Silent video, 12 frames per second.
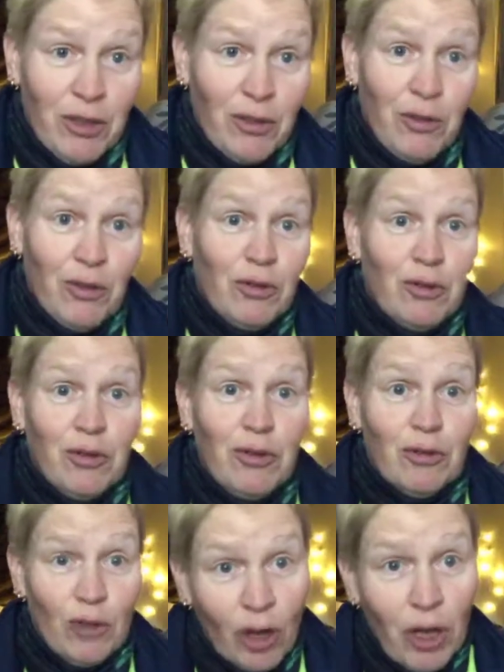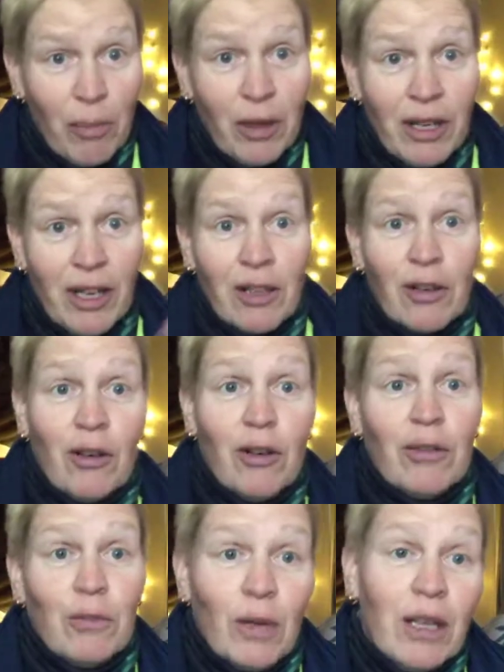to talk about
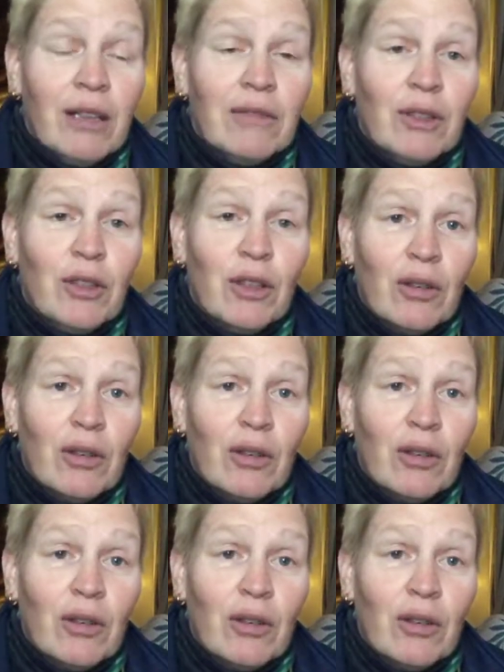alcohol. Well,